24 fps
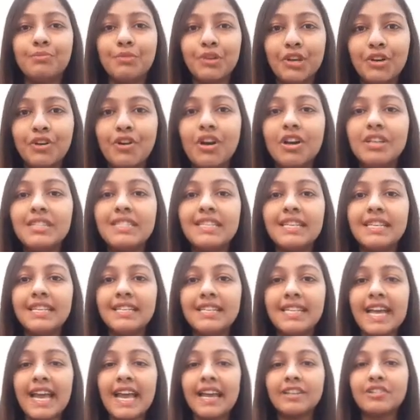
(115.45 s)
because
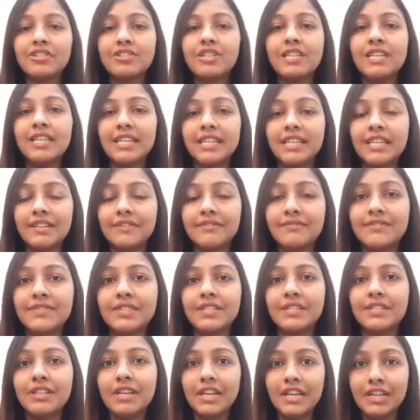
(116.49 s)
it actually gives
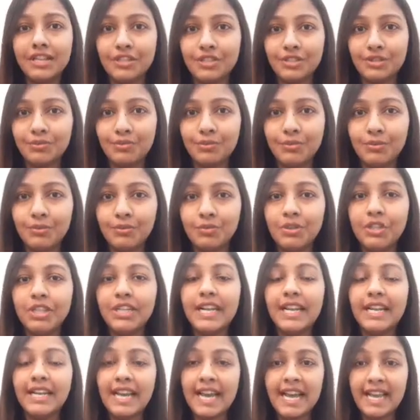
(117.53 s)
the interviewer
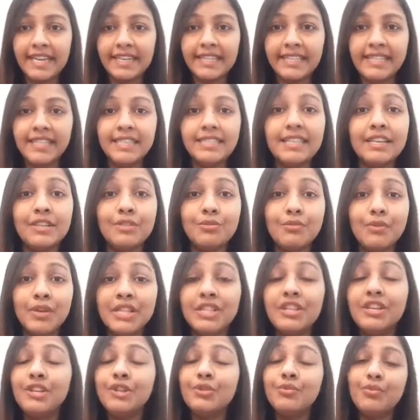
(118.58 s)
an idea that
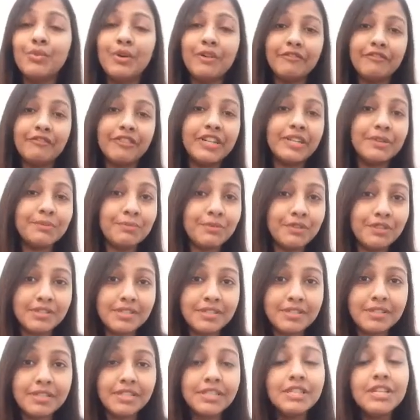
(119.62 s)
whether you are a fit
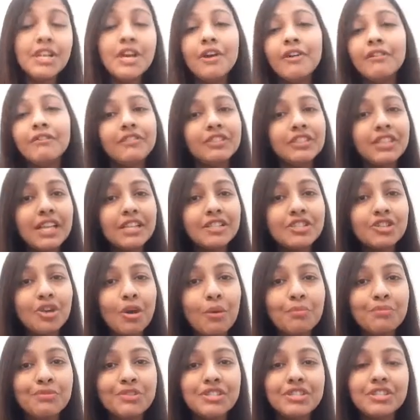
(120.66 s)
person for that
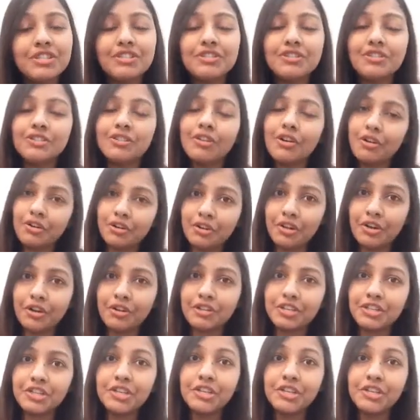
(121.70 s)
job position or not.